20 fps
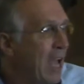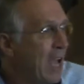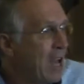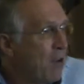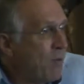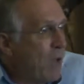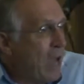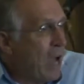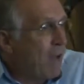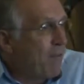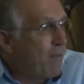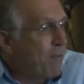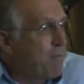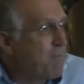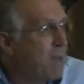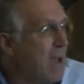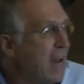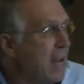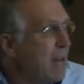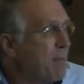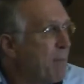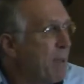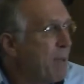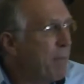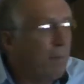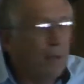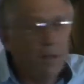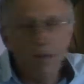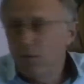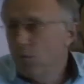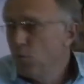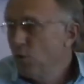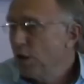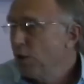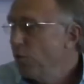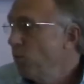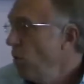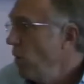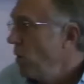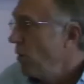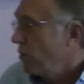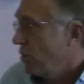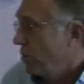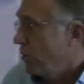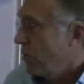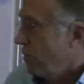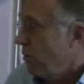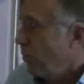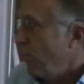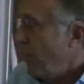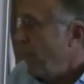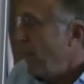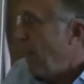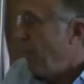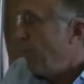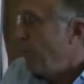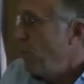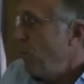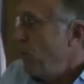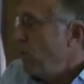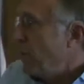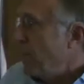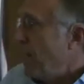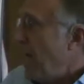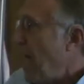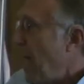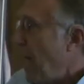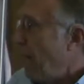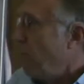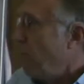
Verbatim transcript: And we have married people with wounds. We have wounds, they